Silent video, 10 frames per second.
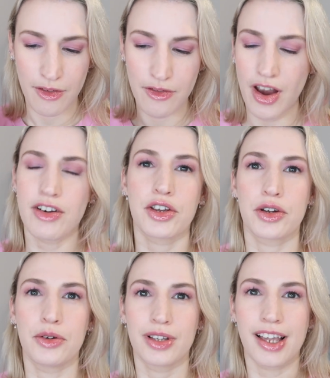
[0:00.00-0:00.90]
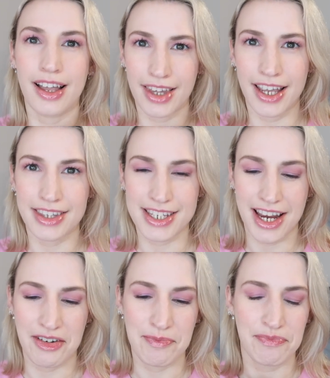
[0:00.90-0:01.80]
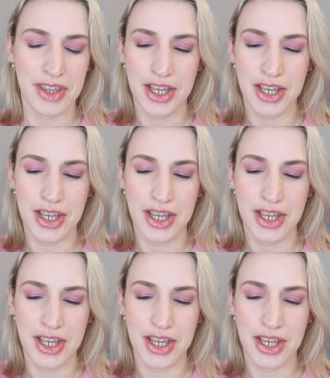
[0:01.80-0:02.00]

very cool. I like this, Karen.